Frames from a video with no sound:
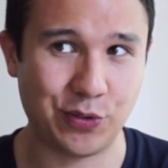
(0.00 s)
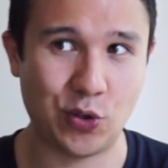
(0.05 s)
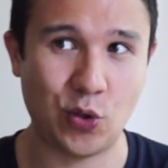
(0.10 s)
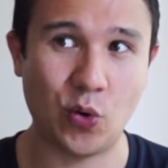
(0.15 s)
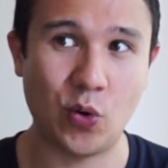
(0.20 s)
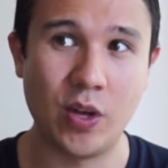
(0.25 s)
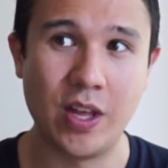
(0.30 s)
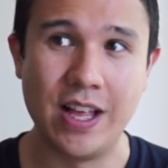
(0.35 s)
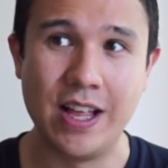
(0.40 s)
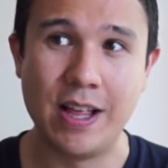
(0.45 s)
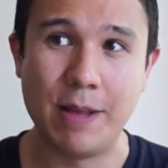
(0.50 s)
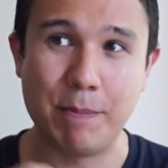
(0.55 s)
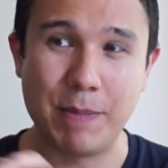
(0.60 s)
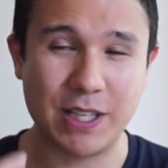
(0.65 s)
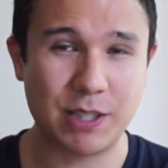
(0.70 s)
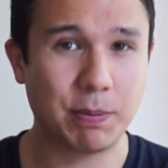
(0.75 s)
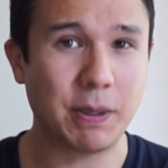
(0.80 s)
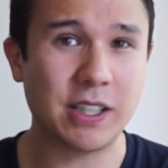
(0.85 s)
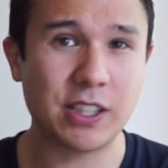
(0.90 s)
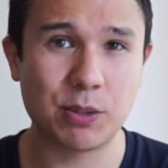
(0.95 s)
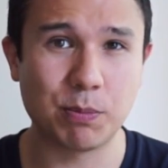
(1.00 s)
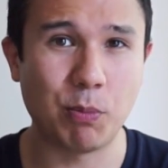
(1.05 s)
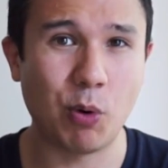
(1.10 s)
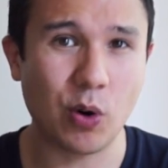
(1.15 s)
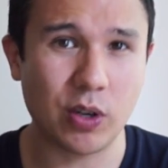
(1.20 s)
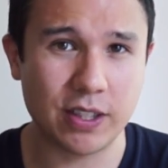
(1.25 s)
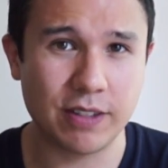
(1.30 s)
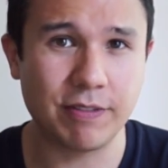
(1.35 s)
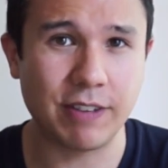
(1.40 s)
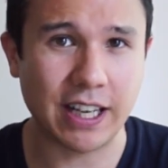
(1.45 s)
So Mixpanel is
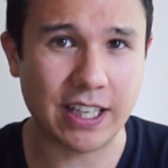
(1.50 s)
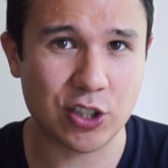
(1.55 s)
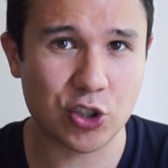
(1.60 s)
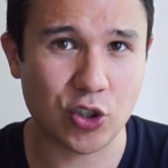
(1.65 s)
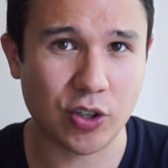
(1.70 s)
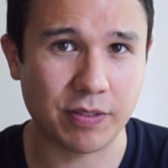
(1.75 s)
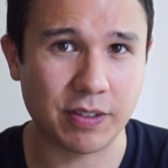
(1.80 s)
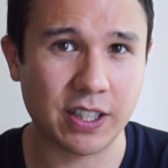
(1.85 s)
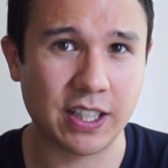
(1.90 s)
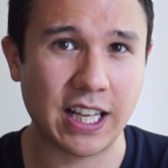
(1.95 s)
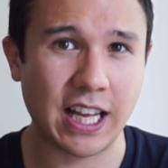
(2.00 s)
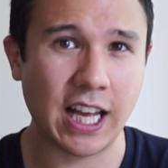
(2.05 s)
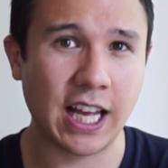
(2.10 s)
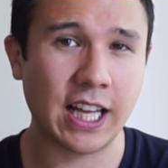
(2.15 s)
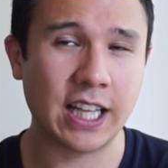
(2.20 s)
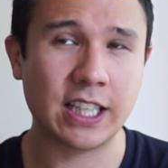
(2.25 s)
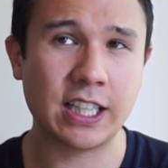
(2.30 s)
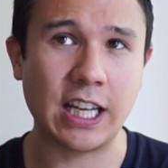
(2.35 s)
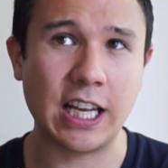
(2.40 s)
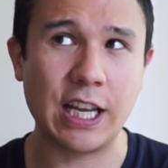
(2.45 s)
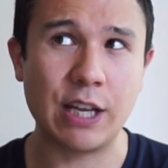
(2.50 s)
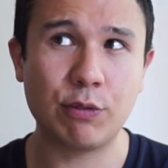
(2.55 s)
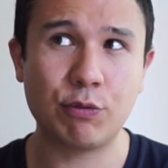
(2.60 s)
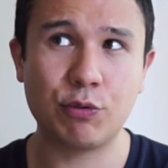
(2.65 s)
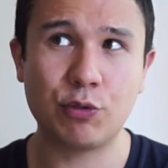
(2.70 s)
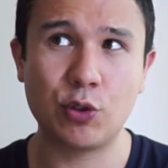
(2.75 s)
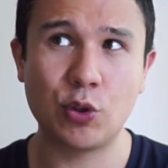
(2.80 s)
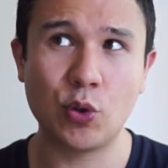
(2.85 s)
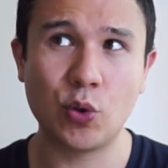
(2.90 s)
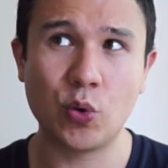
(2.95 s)
more event driven and
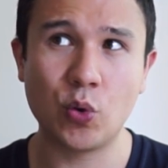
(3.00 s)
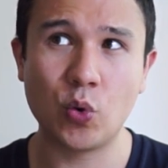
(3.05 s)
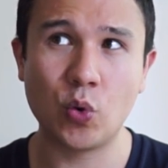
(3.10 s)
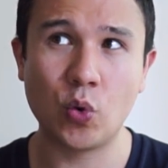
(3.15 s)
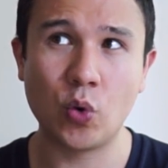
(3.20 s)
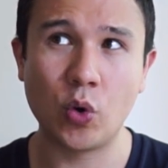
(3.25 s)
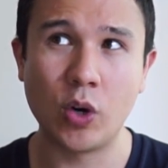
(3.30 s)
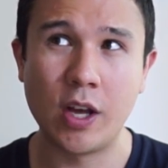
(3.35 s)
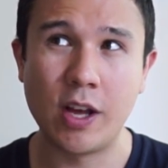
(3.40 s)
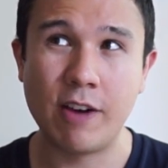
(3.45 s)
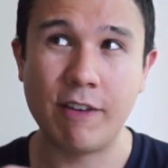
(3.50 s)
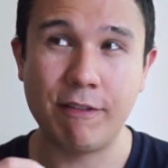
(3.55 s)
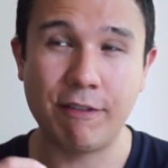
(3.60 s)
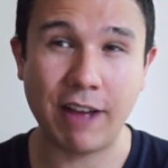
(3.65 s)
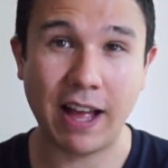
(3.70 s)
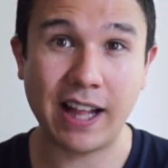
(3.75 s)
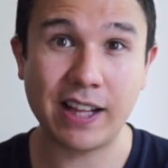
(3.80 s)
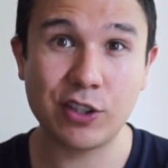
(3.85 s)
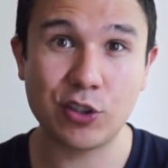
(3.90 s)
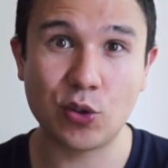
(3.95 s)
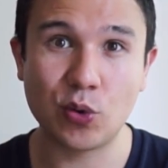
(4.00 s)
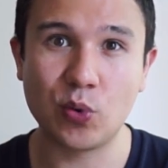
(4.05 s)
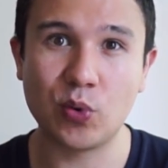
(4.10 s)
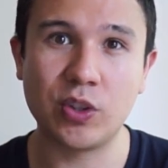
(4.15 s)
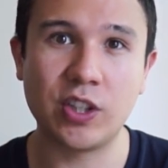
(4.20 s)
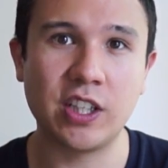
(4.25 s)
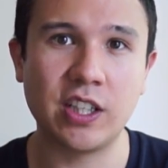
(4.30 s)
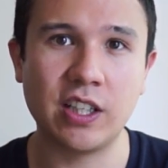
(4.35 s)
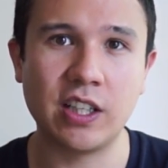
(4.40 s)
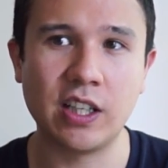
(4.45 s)
if you value
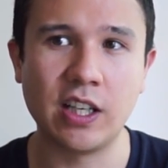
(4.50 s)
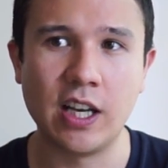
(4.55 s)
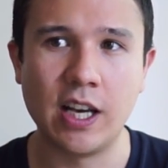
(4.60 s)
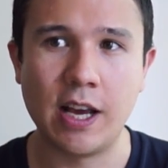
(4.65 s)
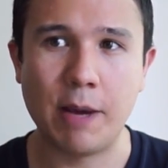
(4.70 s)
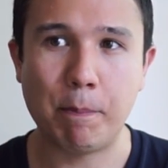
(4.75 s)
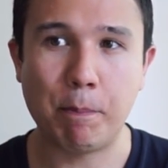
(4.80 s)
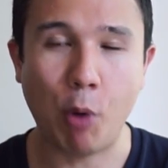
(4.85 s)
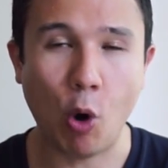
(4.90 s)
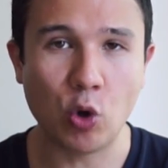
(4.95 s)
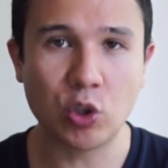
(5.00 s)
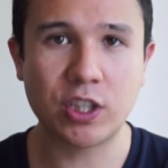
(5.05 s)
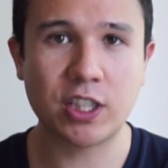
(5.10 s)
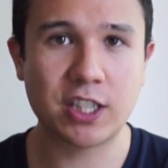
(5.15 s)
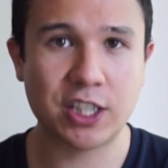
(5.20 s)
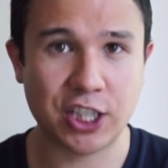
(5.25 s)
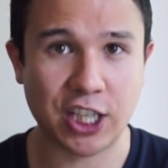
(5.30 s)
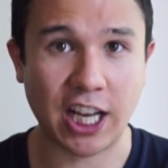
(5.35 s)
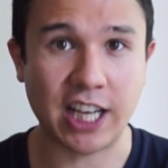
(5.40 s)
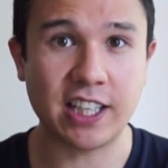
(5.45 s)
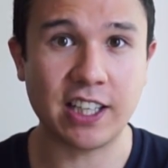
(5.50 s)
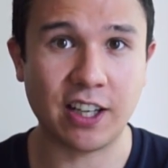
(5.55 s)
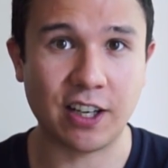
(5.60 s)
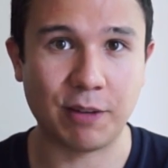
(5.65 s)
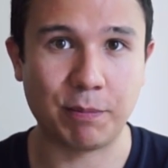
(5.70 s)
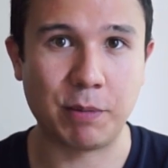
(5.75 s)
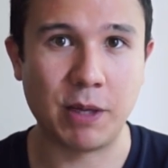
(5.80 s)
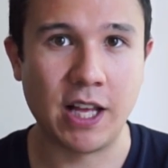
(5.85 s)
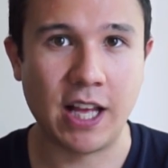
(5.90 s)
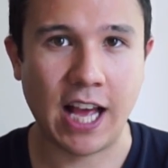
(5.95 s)
the post sign
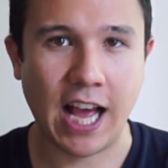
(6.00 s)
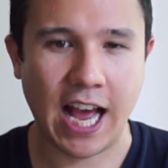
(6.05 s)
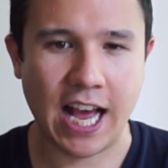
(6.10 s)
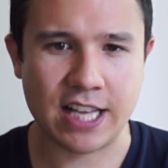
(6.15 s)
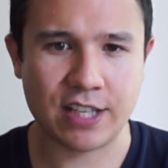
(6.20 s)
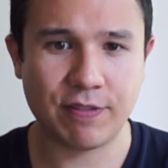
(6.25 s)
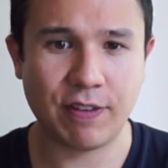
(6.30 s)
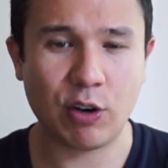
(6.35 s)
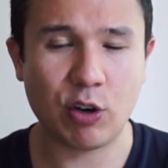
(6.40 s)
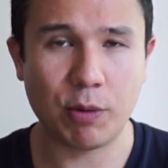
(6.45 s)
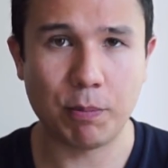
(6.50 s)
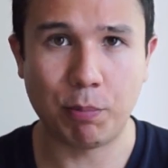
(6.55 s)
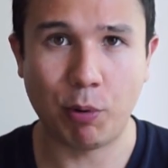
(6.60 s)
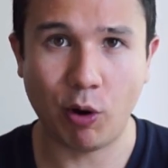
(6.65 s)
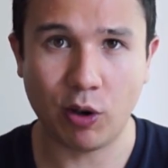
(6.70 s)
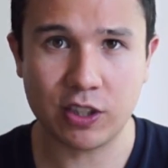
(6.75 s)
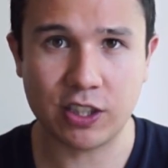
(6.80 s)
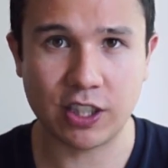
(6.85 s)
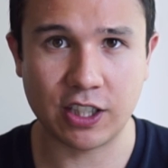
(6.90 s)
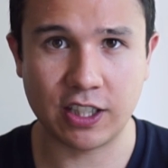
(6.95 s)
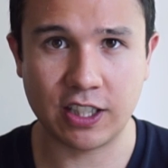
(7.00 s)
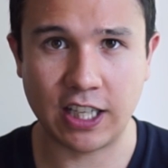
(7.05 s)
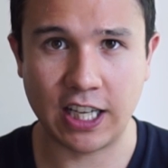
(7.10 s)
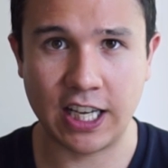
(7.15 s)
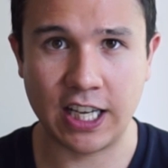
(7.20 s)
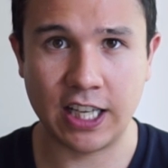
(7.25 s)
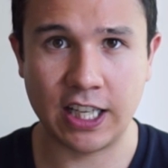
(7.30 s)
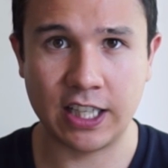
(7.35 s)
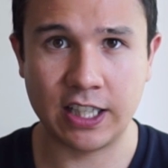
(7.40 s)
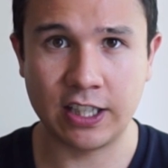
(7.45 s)
up as very important
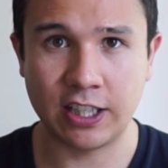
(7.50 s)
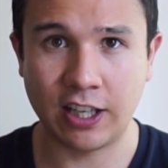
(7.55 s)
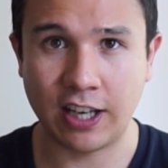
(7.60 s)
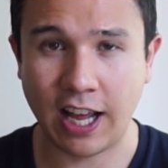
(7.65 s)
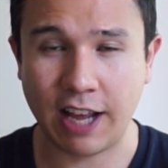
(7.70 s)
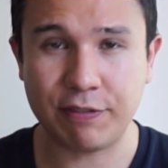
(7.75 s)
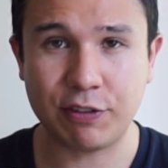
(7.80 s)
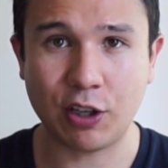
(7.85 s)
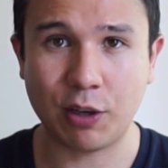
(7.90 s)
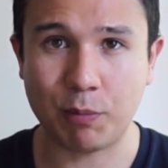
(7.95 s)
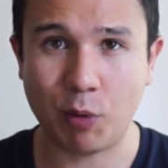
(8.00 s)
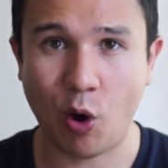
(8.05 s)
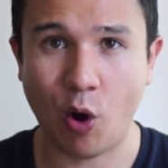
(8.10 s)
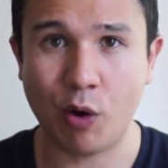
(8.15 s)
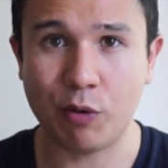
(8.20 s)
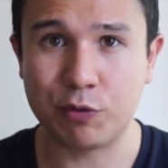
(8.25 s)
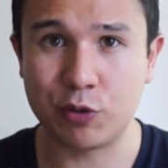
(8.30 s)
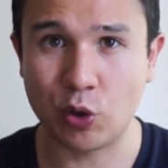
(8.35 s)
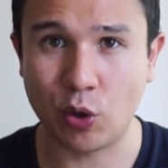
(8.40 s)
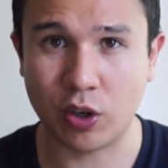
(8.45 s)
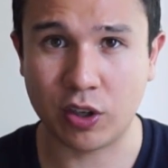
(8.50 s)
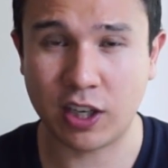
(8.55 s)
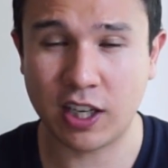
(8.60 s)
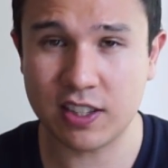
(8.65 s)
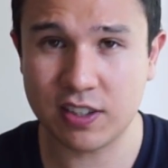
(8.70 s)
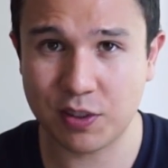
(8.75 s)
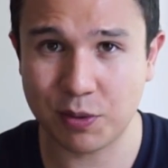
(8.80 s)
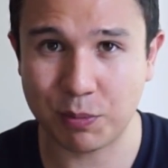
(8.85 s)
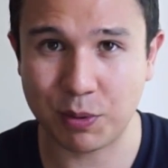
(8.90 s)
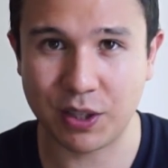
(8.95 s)
in the lifetime of your
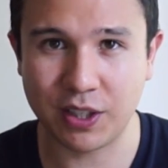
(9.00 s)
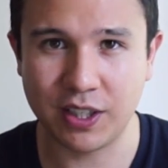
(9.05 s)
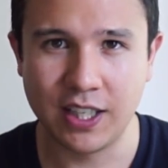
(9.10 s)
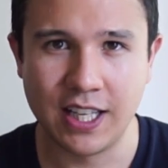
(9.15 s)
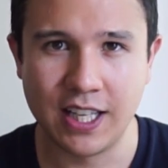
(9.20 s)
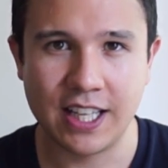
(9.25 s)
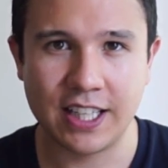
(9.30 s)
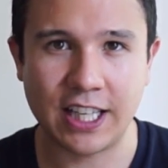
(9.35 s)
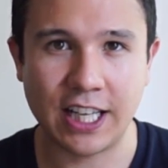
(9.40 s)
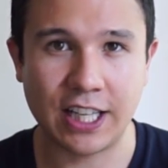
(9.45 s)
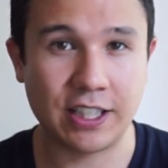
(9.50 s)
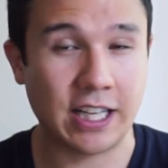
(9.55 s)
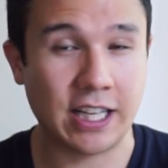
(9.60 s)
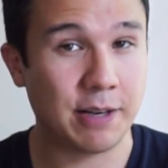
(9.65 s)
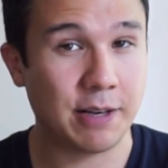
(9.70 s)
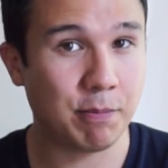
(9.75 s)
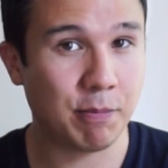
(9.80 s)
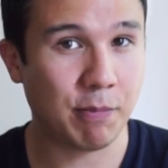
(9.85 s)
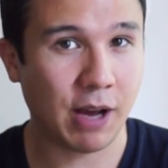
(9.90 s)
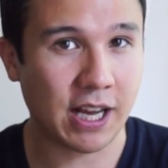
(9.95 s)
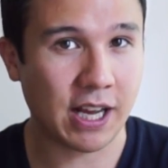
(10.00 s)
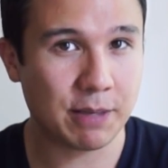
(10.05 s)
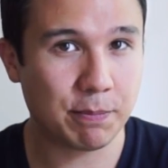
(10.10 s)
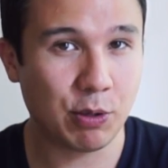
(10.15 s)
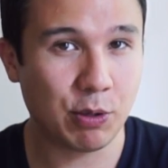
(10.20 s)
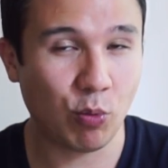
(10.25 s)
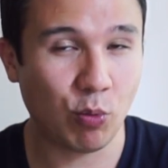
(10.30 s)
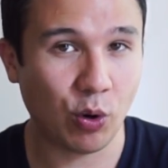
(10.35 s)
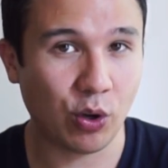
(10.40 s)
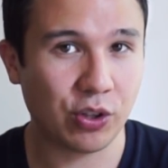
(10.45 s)
customer, then it might
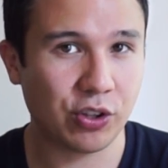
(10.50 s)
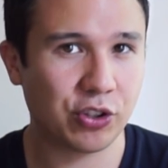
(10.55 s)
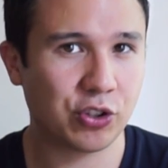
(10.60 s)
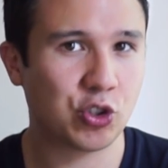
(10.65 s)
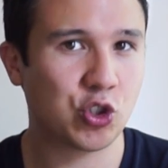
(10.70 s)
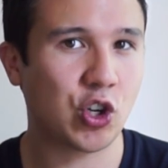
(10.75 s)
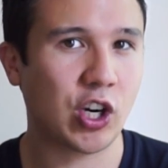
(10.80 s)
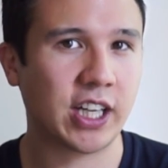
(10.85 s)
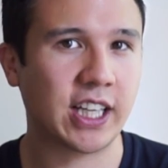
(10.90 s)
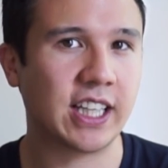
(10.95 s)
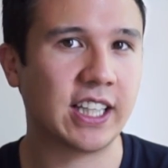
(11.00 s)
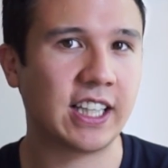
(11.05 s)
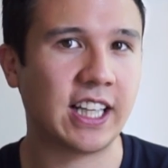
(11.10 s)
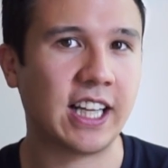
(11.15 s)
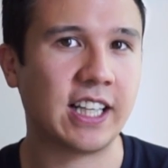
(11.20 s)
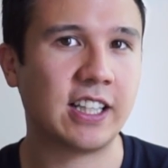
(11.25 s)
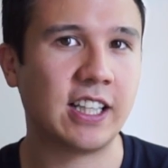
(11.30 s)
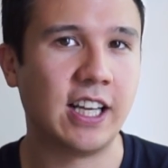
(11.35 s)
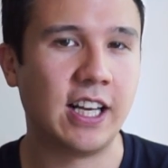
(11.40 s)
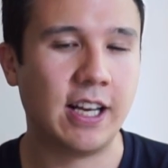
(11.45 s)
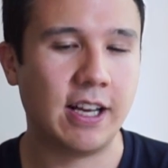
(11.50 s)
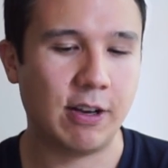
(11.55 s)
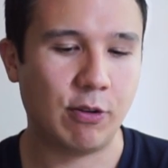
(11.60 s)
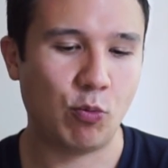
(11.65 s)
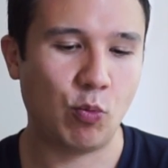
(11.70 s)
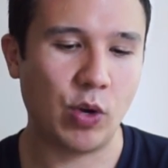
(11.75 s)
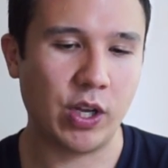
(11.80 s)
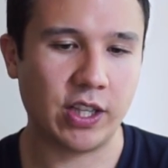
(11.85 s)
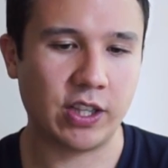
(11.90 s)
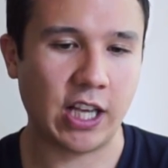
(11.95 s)
be worth tracking that
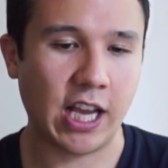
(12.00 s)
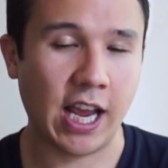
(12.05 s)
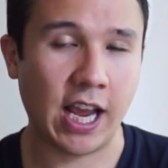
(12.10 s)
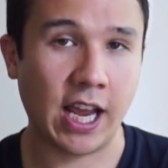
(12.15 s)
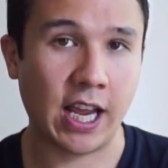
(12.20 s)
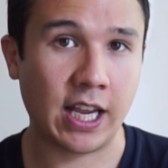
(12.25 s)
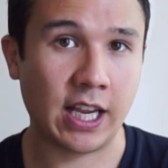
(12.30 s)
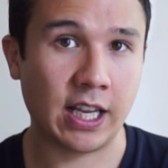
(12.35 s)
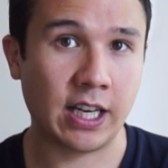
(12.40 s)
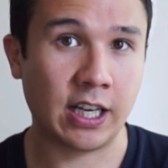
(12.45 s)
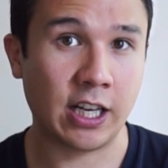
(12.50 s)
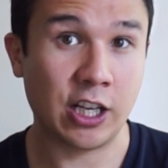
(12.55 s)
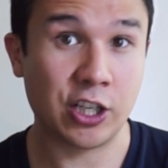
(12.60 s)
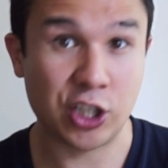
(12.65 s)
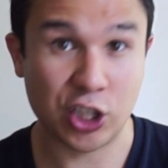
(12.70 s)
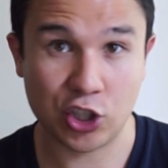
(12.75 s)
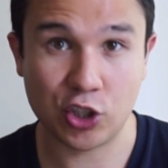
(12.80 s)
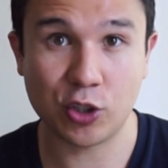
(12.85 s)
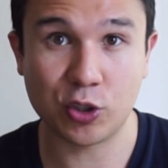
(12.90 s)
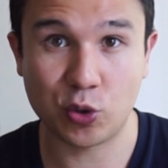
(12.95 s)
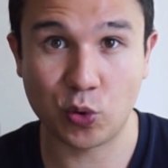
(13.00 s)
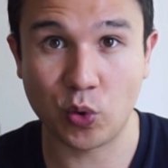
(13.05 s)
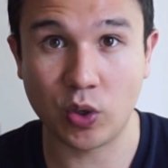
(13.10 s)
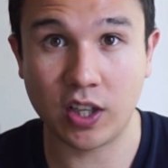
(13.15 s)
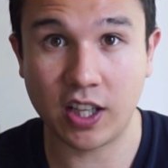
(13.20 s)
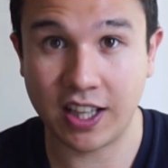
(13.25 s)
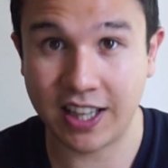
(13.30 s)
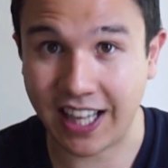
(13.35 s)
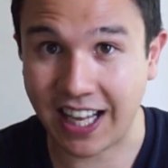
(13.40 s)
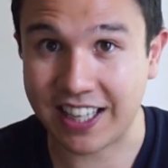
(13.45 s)
with an additional
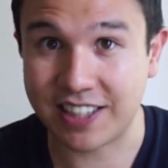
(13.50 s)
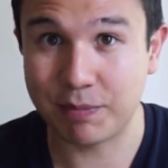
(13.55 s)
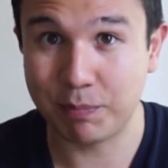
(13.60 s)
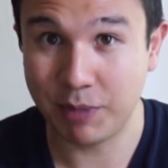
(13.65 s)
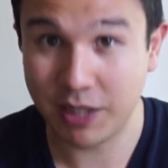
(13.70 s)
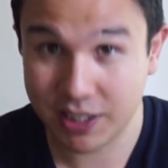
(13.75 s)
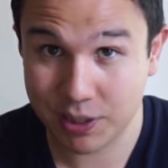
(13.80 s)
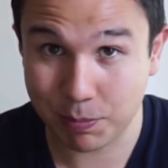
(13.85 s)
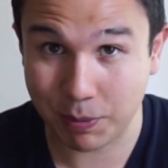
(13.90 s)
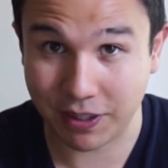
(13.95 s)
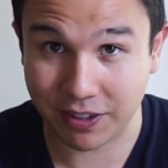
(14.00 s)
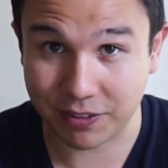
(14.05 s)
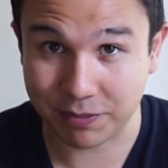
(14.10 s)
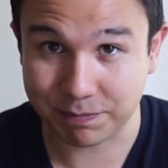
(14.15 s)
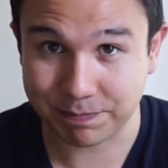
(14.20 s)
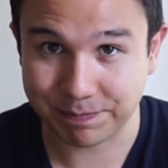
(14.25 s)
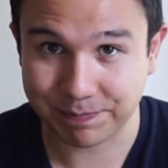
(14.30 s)
tool like Mixpanel.